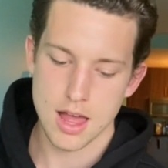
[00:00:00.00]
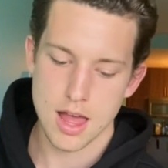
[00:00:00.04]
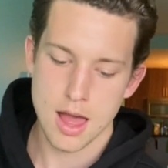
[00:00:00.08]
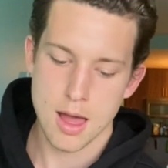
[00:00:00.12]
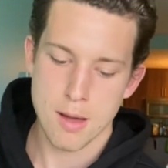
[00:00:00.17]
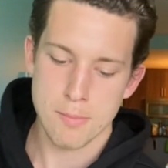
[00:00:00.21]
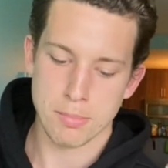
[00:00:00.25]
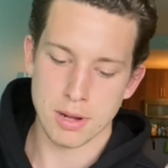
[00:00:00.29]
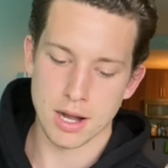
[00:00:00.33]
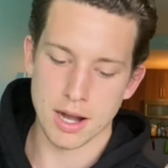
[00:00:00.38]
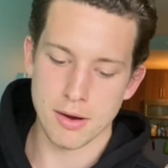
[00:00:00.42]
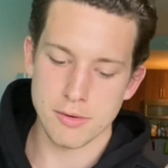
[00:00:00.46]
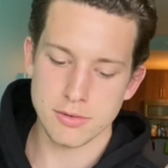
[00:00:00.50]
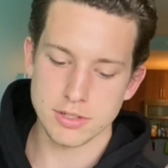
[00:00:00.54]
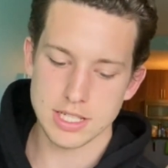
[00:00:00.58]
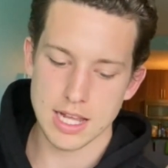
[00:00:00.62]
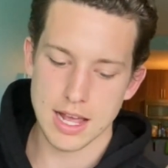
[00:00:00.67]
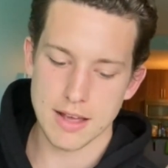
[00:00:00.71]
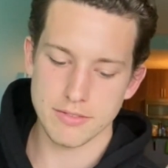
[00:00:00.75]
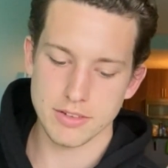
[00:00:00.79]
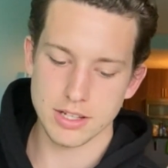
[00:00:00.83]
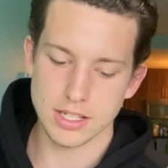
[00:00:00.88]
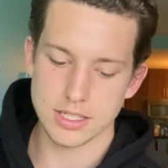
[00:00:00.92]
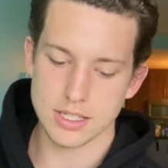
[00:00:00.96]
But I was
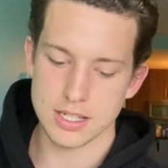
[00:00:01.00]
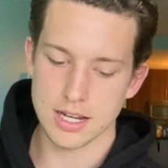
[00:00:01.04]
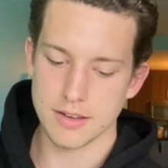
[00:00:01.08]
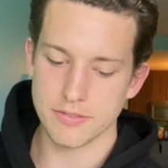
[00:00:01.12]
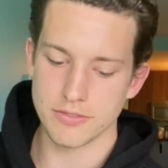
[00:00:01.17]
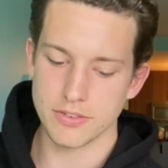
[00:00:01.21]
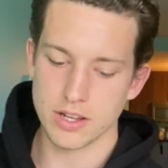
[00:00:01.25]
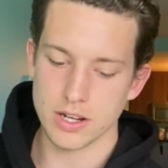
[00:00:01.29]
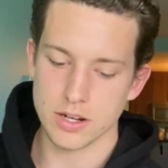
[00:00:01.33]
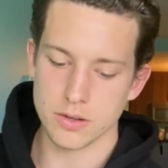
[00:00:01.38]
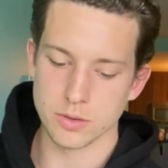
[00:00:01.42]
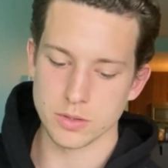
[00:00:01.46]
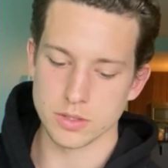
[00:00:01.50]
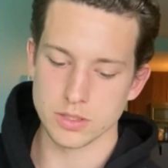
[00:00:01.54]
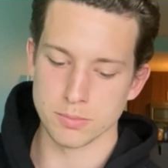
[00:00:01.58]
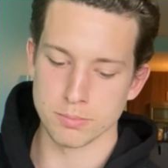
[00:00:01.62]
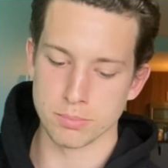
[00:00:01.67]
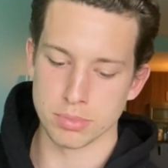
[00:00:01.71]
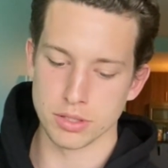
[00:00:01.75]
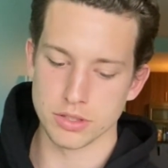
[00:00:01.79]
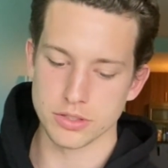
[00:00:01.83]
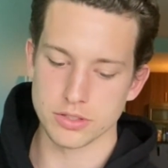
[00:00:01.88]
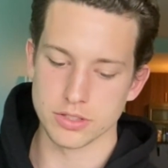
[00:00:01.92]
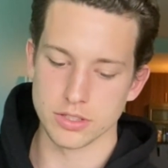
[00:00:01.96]
having a tough year with some
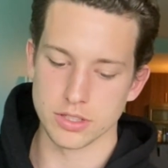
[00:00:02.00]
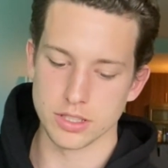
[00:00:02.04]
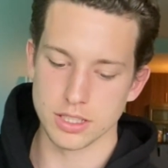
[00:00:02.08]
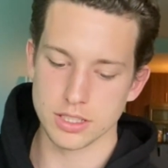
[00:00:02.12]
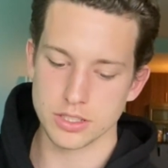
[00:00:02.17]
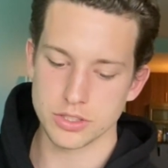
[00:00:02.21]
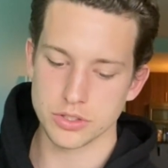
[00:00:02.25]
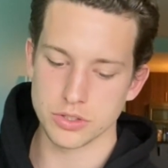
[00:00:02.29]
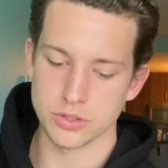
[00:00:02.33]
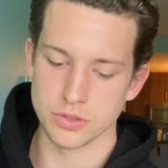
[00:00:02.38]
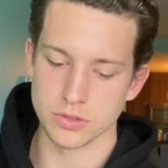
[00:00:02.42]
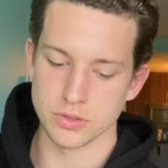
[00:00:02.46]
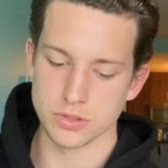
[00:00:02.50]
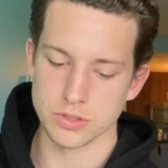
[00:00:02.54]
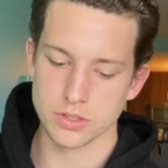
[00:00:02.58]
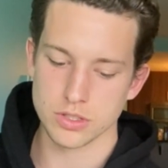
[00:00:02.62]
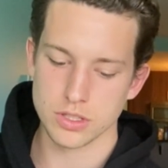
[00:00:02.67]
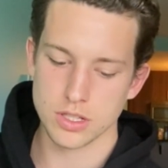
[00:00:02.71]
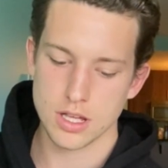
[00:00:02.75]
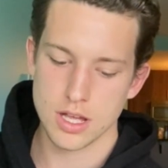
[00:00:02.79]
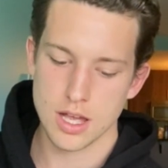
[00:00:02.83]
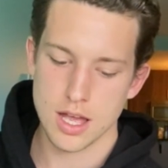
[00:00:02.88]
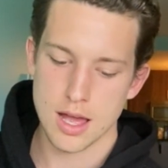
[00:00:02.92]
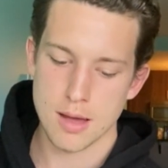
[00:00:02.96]
personal issues.
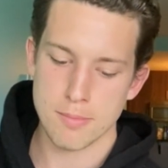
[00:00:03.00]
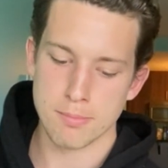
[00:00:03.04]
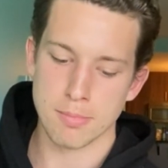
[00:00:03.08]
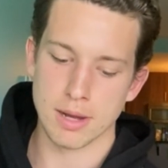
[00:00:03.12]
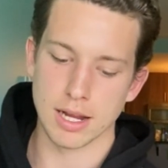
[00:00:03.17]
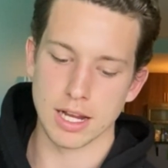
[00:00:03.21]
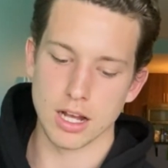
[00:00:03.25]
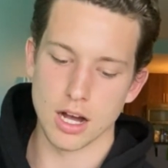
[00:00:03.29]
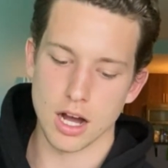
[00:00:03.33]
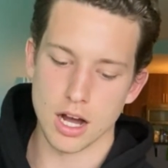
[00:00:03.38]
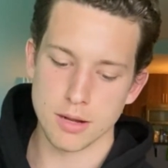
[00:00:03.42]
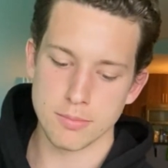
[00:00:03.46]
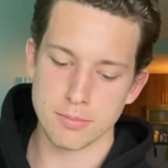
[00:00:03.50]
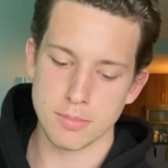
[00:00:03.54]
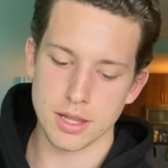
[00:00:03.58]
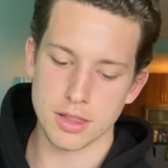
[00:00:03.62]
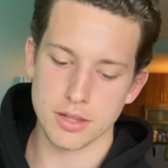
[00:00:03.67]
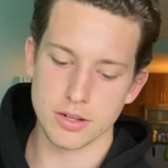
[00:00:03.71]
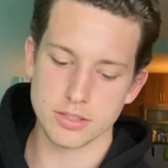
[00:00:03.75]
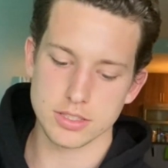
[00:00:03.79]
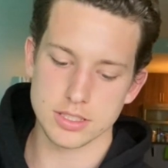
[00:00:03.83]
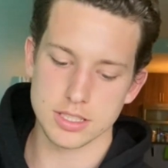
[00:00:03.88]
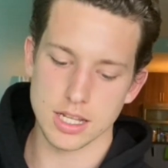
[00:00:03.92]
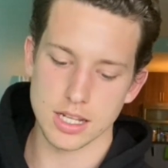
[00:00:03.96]
My godmother
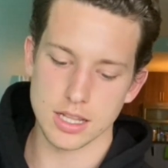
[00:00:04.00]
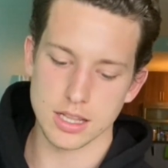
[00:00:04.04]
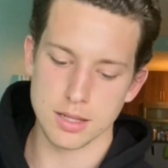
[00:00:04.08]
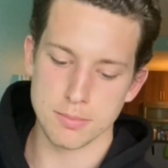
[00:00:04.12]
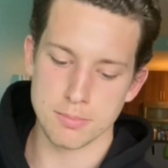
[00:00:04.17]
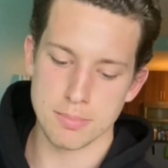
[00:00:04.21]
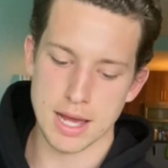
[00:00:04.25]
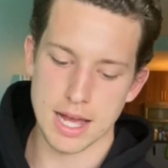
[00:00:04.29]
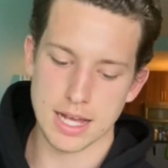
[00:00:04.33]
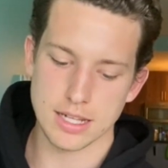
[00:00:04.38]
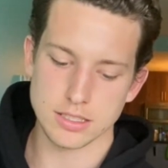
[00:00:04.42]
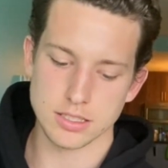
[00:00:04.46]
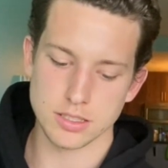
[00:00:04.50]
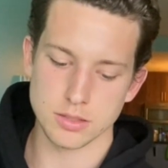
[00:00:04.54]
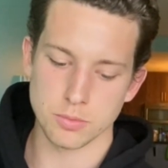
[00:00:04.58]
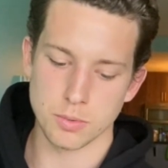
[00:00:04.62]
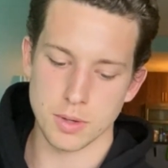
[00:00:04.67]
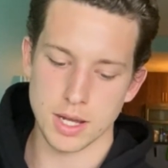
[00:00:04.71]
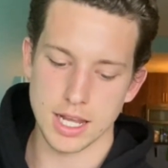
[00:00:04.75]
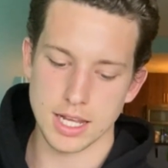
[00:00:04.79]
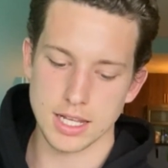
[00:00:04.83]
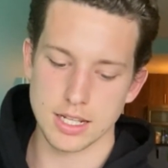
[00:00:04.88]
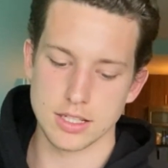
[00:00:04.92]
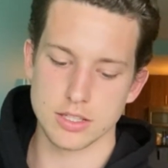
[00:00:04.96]
suddenly passed
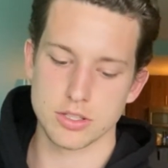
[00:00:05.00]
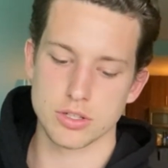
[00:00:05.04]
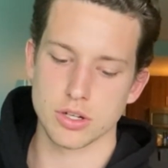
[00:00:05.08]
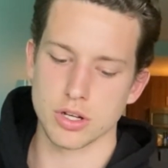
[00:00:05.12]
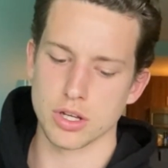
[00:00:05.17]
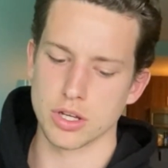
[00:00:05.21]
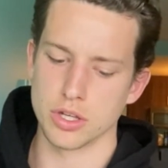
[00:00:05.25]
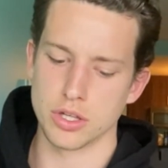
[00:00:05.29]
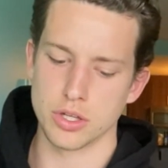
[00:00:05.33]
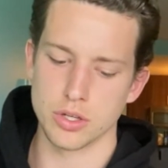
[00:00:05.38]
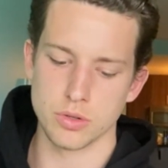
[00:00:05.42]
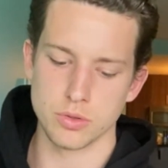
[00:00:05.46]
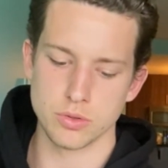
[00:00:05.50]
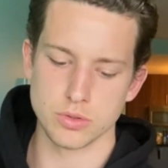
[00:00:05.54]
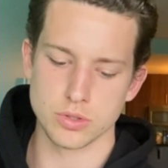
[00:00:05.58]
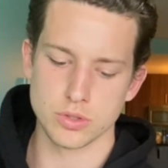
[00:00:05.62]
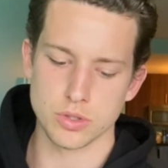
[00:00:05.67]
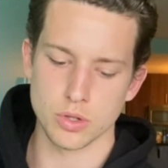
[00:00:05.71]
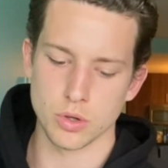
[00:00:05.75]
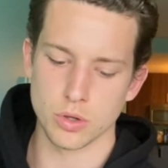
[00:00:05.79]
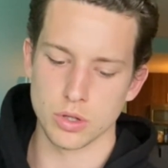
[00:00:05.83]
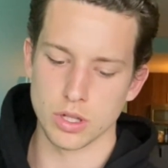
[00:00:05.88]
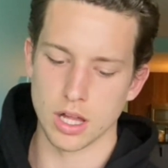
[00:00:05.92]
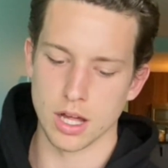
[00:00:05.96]
away, and it took a huge
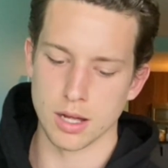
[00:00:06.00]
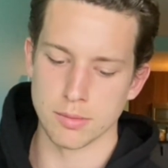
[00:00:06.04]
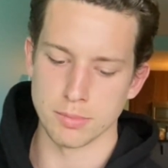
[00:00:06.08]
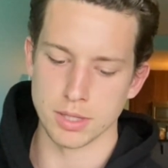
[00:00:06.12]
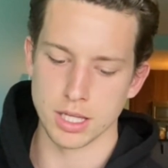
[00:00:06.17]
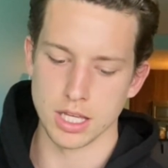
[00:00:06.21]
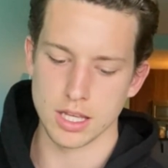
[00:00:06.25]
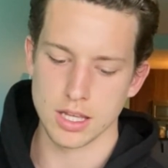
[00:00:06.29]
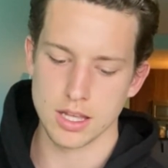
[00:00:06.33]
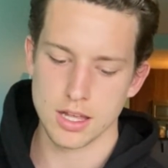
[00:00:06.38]
toll on me.